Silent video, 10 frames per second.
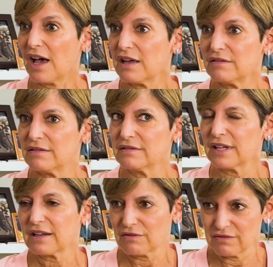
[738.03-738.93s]
a
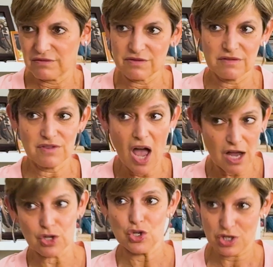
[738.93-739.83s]
like
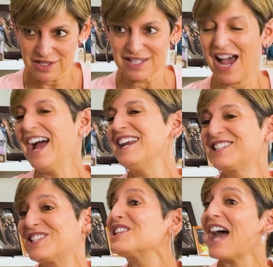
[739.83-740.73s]
not good
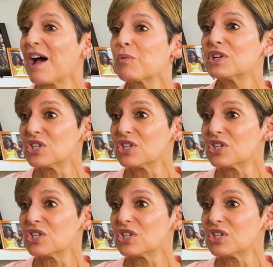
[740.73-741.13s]
side to that,